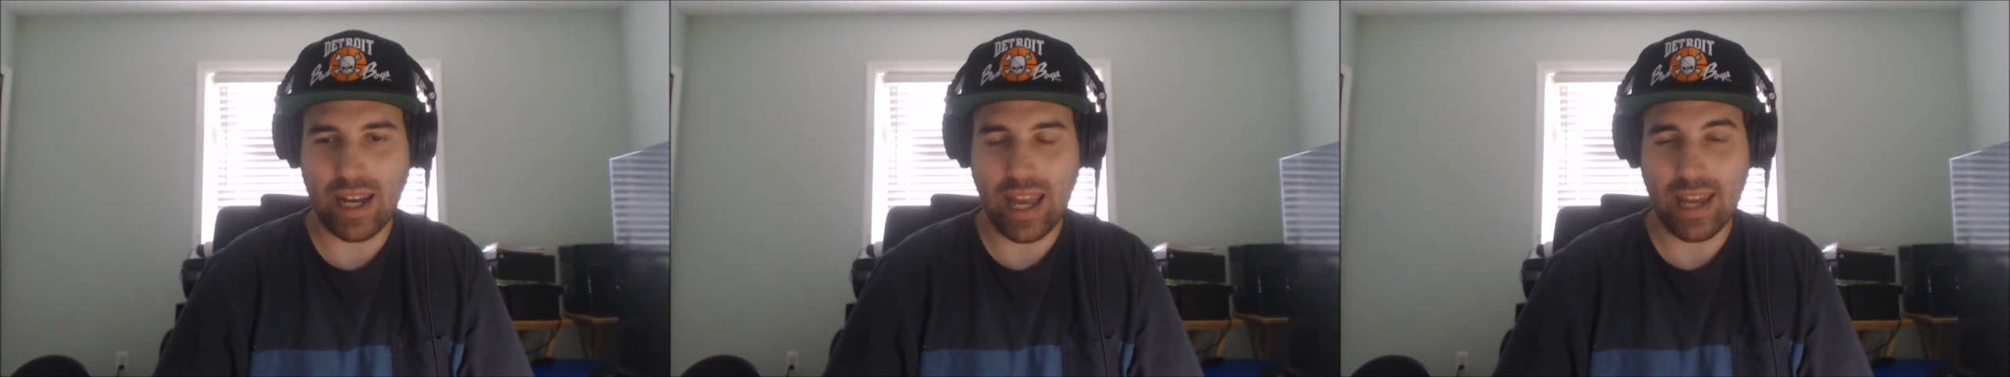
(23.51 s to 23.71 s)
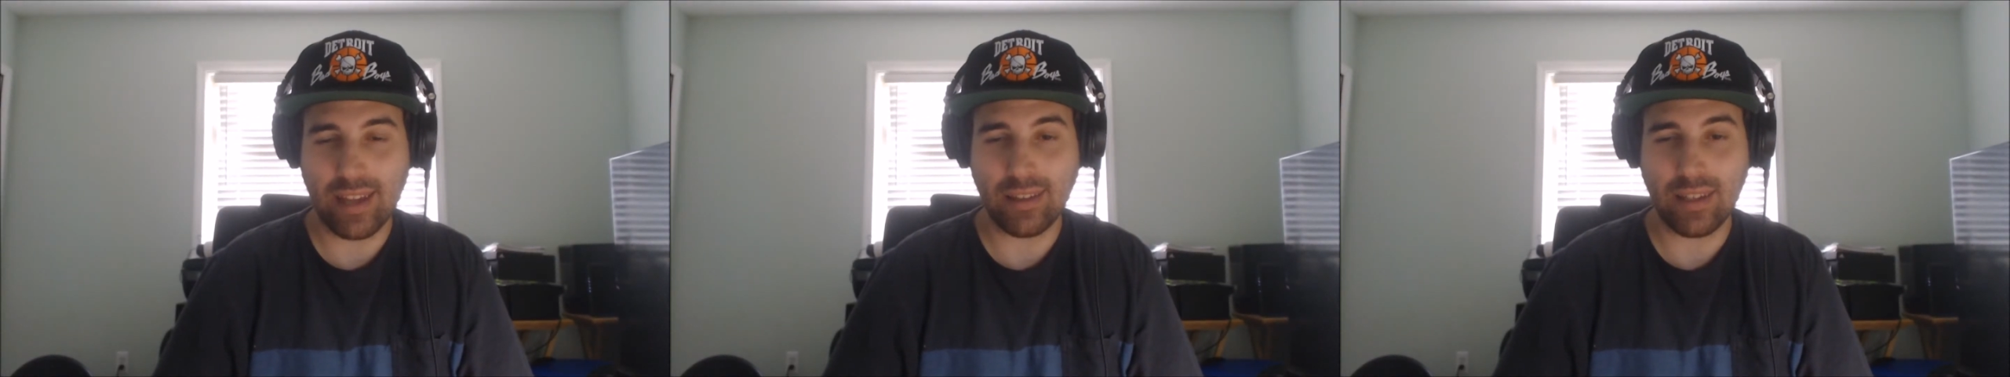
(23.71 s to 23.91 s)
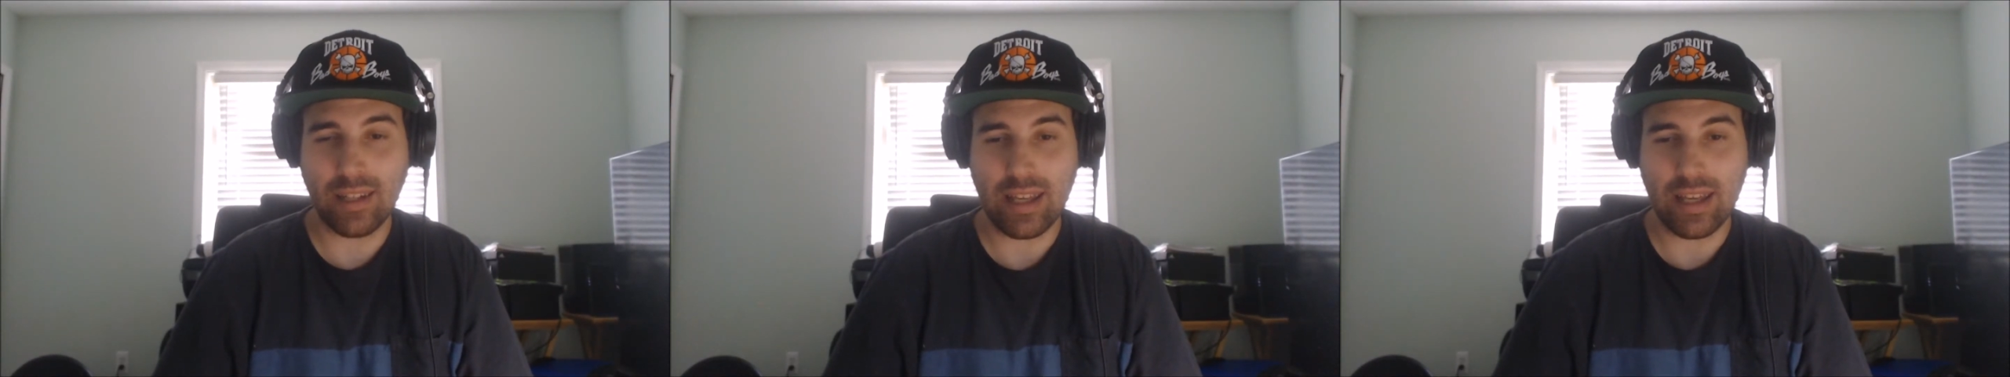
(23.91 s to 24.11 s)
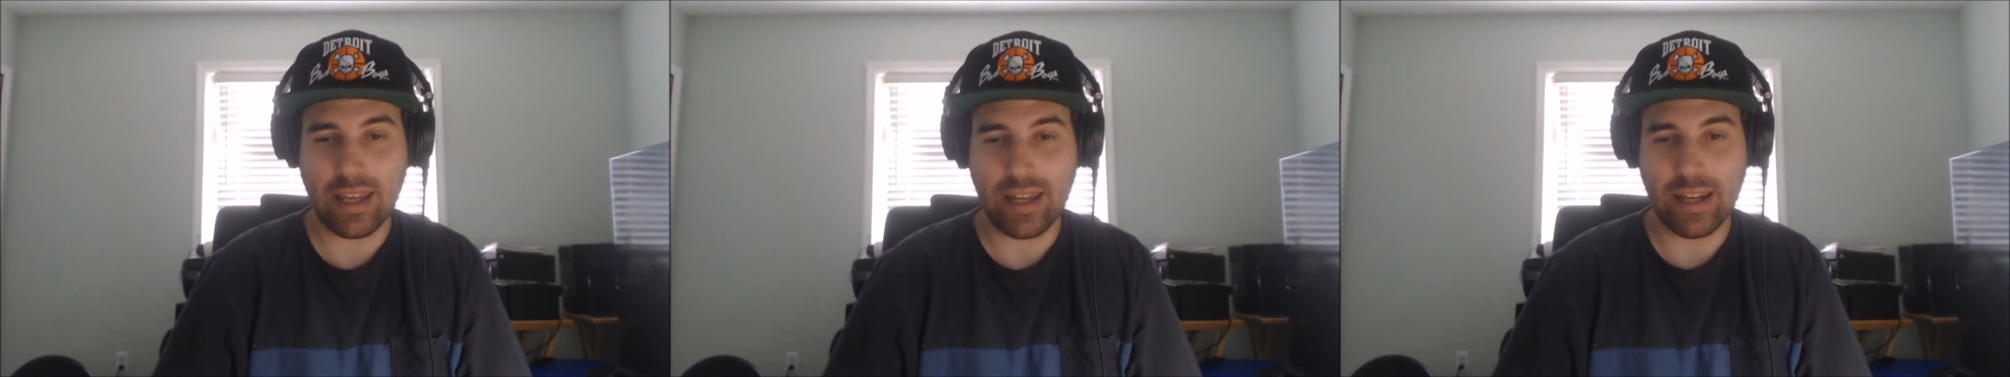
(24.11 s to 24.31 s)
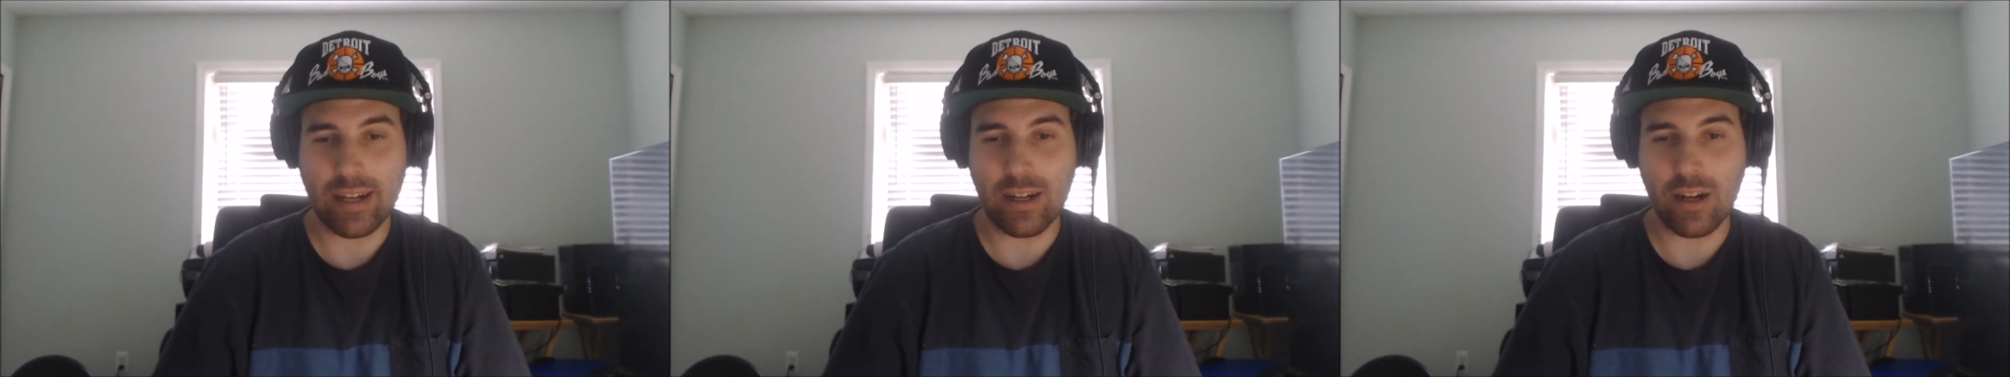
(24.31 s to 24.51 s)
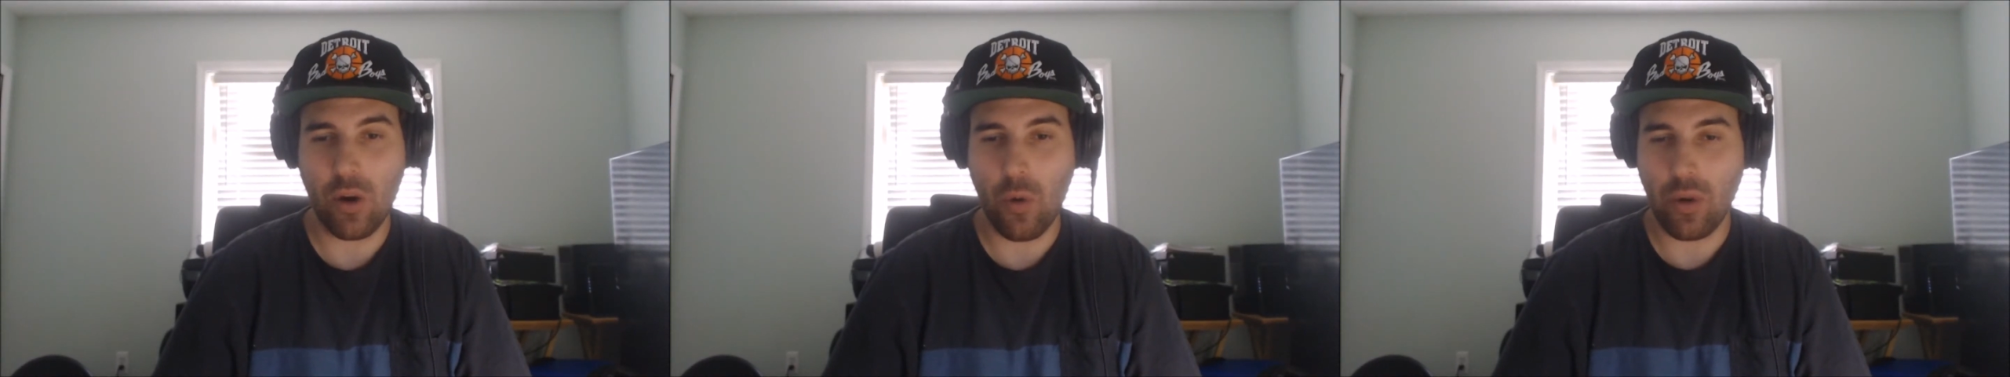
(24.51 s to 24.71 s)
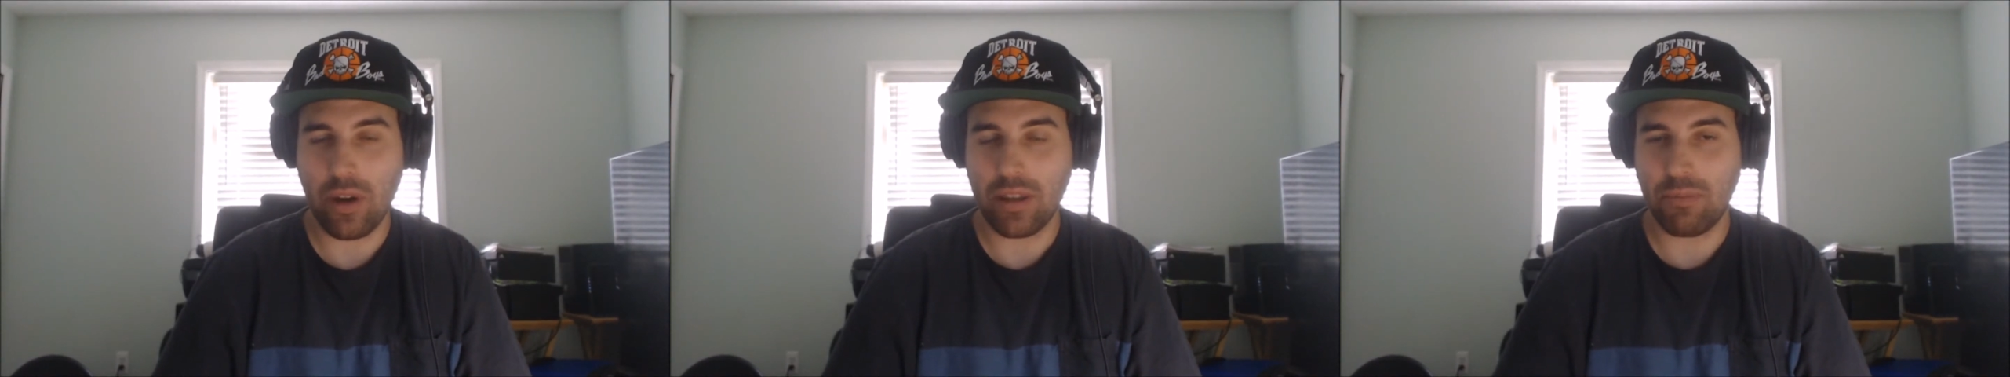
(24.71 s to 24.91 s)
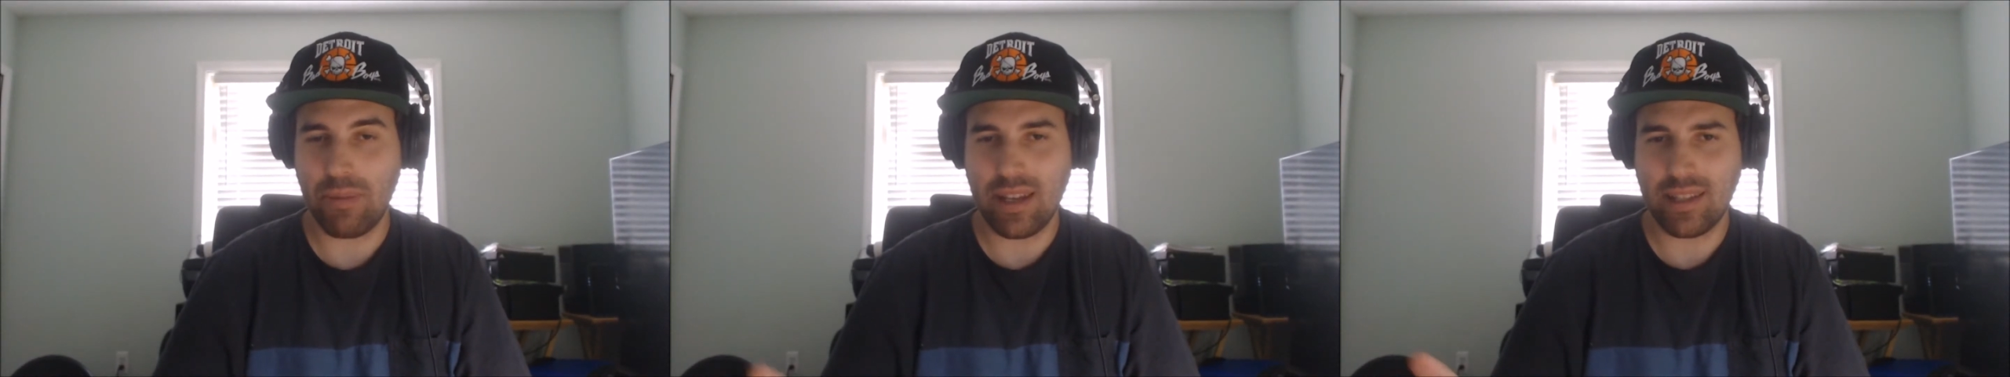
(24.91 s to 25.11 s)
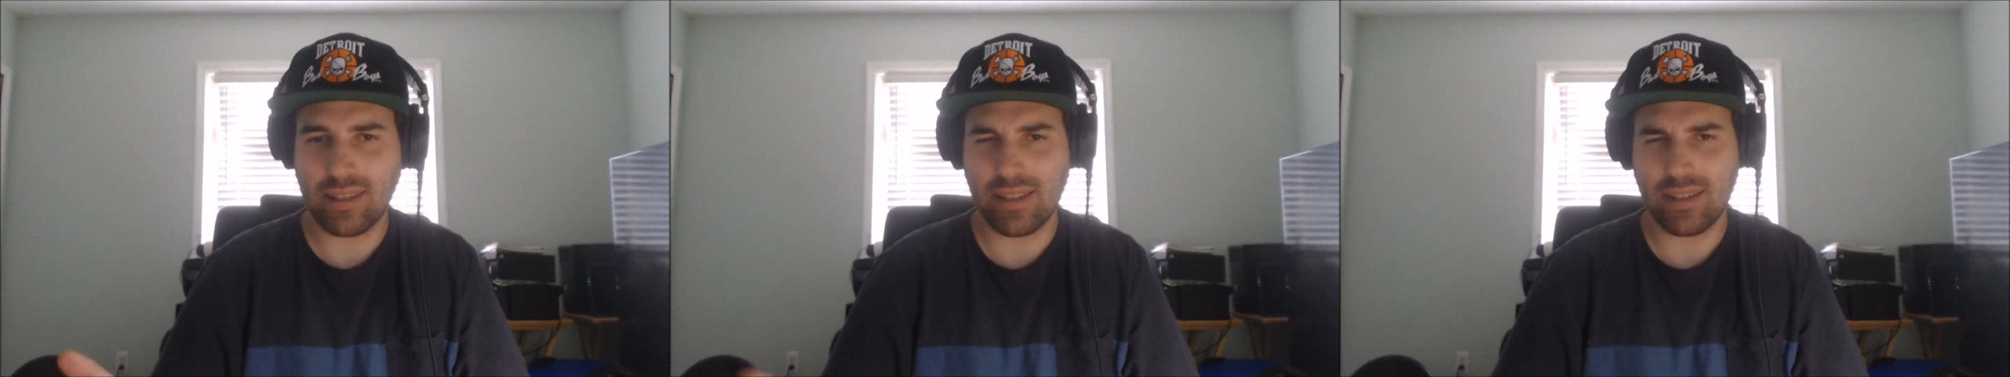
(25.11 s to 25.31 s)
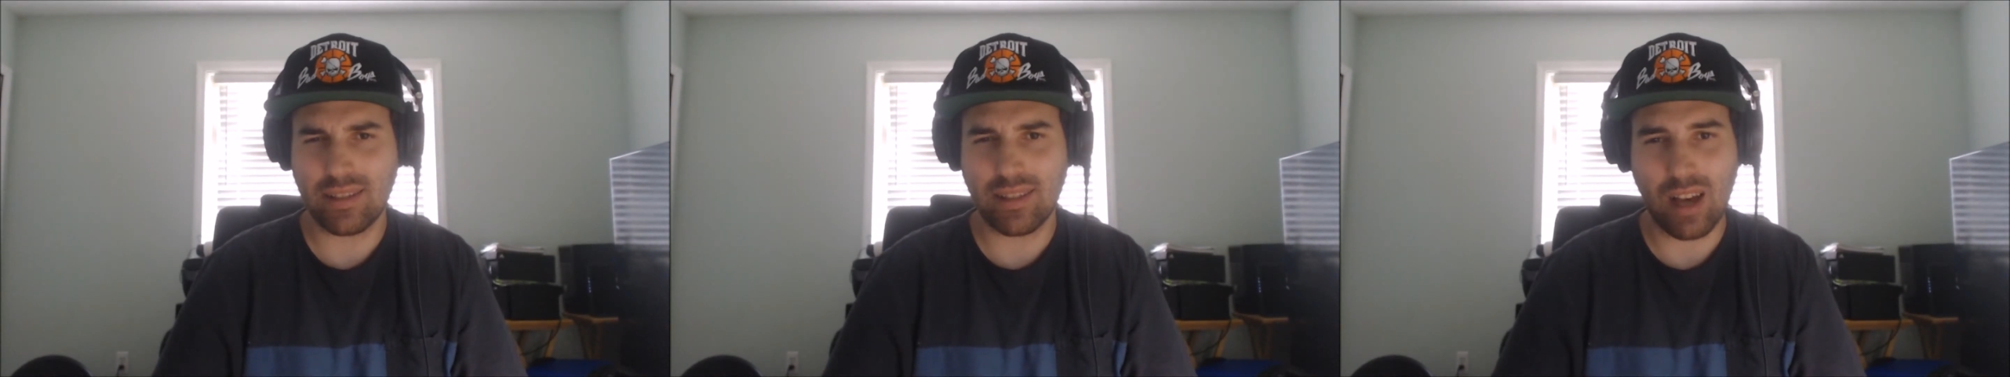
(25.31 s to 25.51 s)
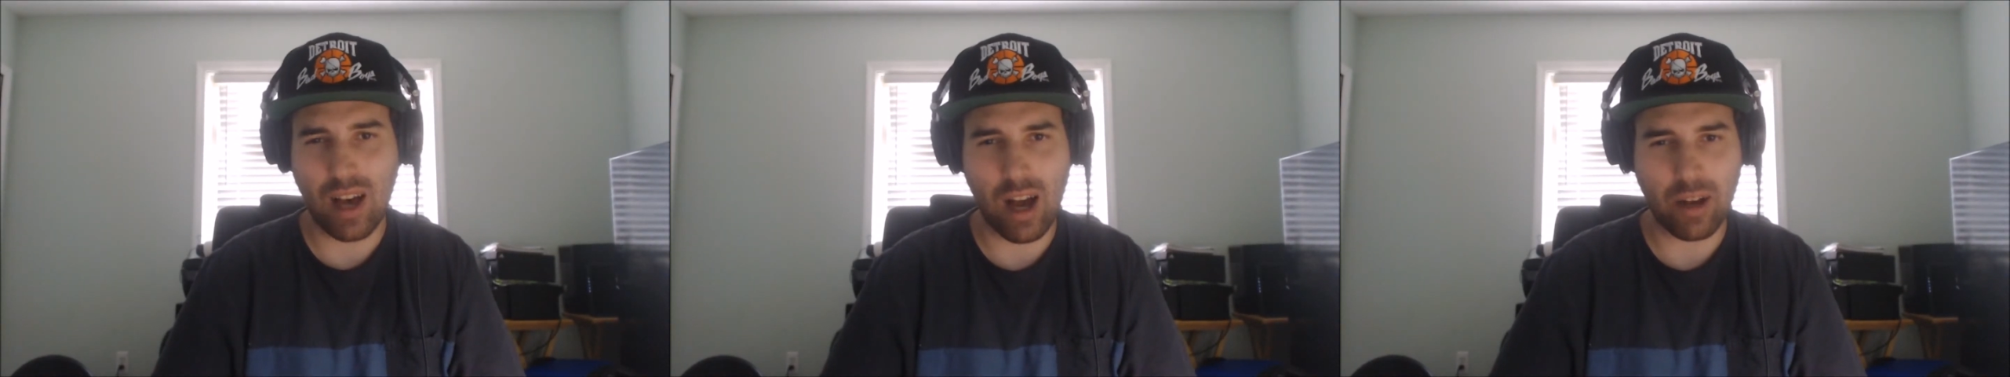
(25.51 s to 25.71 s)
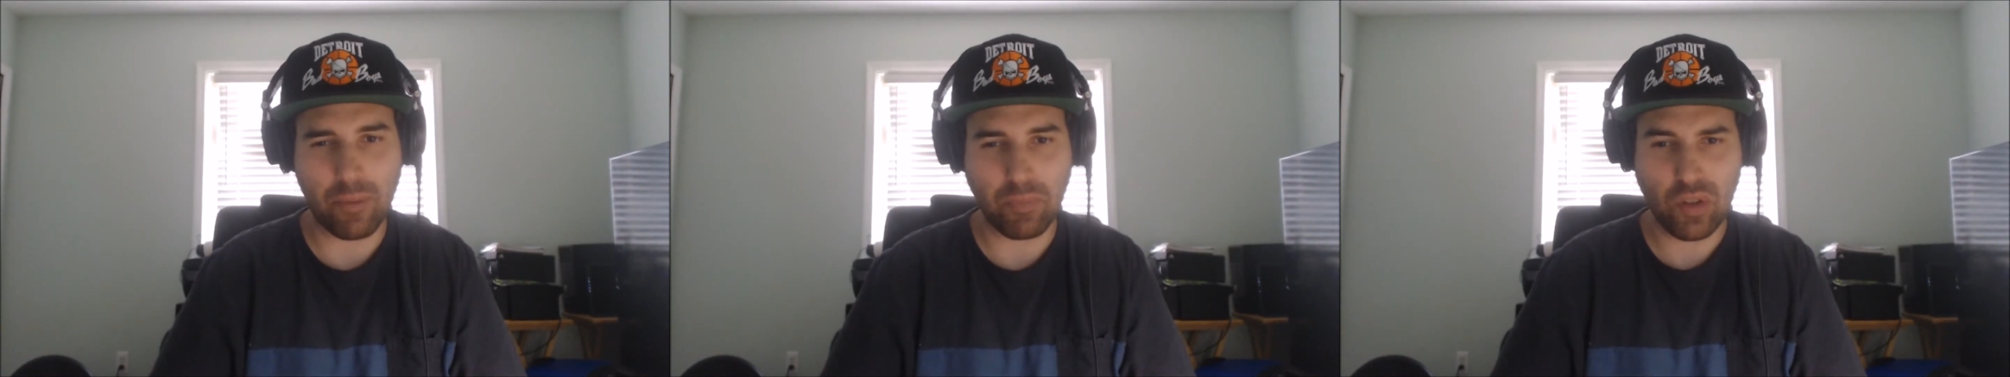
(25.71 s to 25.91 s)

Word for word: Anthony here with Pistons Talk.